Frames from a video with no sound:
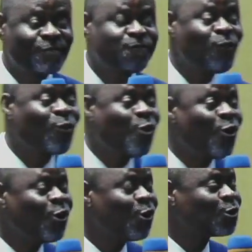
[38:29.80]

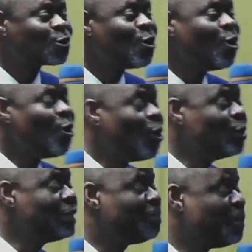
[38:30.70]
focus on
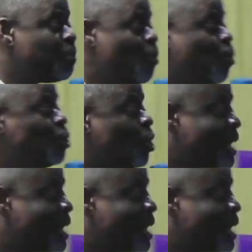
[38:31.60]
the people who don't